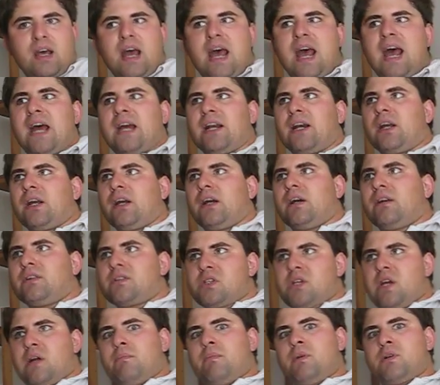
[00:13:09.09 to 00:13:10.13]
and
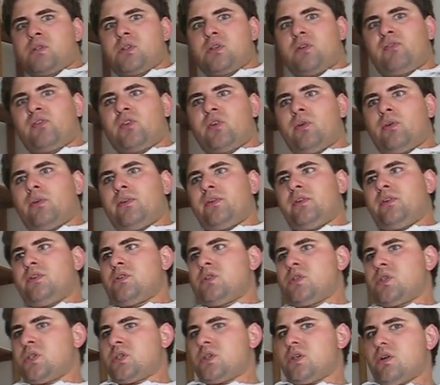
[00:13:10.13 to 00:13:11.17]
segments of
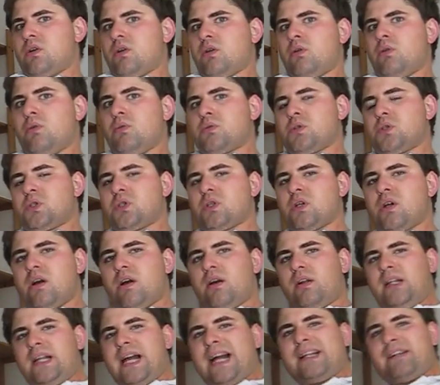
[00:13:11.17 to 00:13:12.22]
roads whose
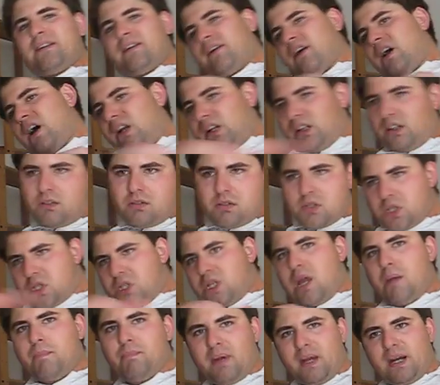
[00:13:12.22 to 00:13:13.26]
lateral
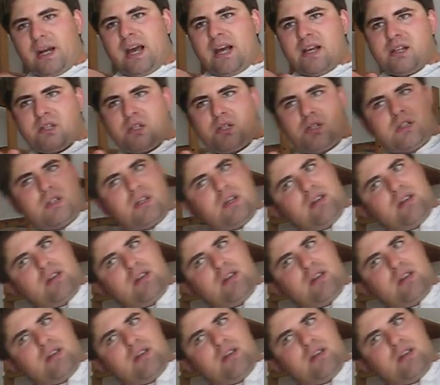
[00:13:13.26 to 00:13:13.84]
steepiness